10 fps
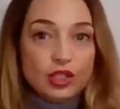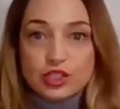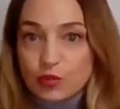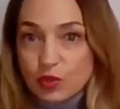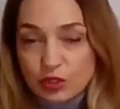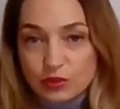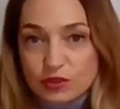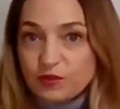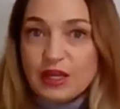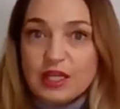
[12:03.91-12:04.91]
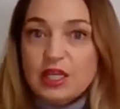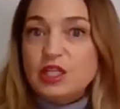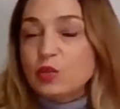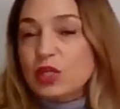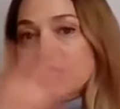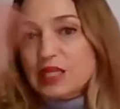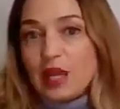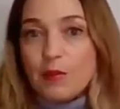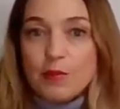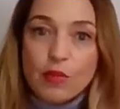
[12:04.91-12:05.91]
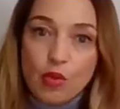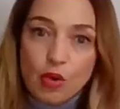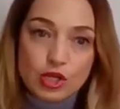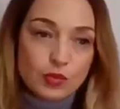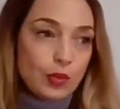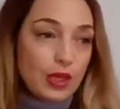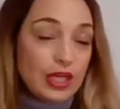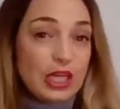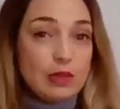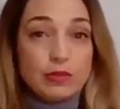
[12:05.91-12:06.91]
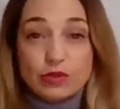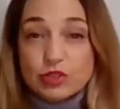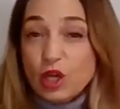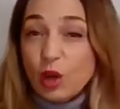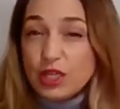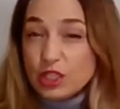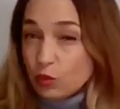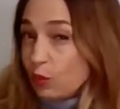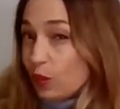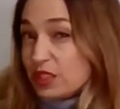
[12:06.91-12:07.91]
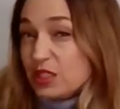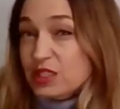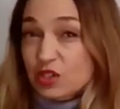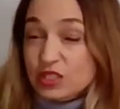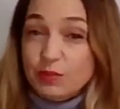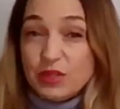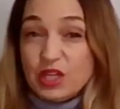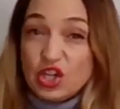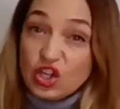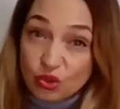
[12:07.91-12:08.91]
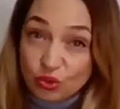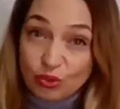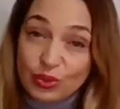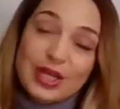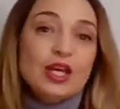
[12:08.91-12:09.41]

Did we lose funding? Do we need to get more? Do we want to keep those going? Do we want to start something new?